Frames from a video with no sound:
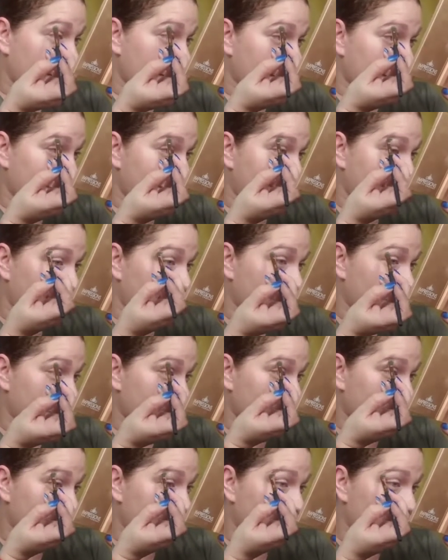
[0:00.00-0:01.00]
I mean, I don't
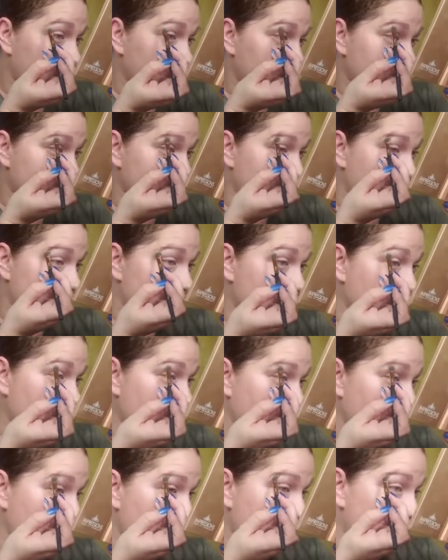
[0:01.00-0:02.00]
know if I just
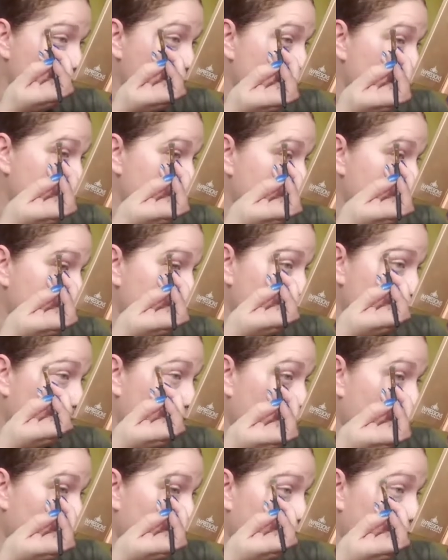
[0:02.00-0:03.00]
continue doing this from
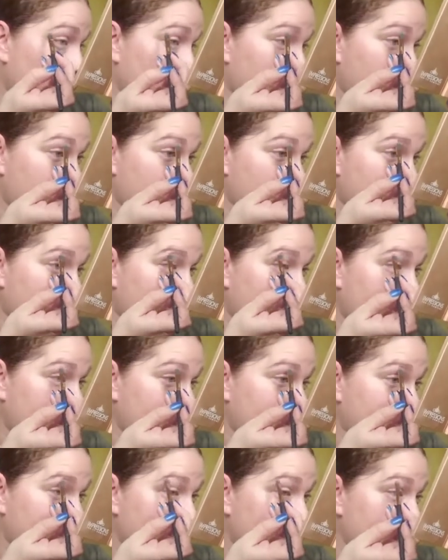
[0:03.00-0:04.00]
now on,
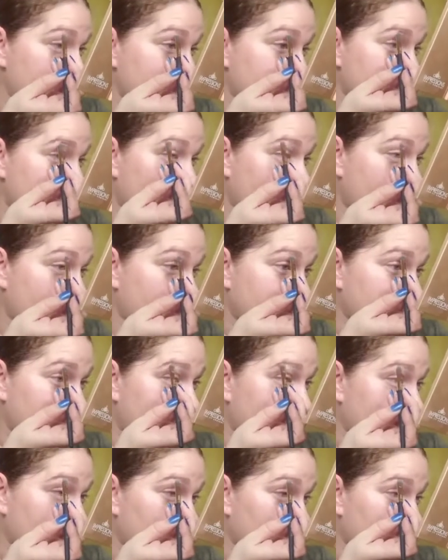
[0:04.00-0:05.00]
but it's not
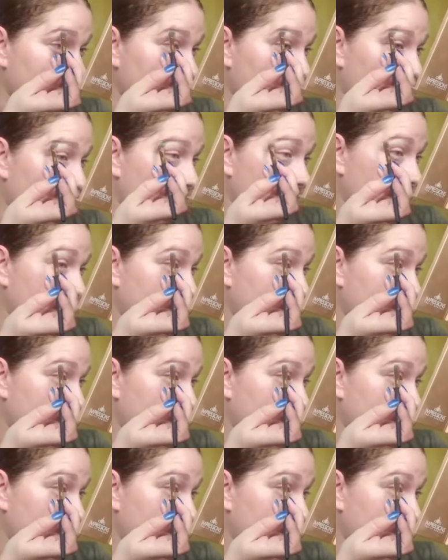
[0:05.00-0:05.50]
terrible.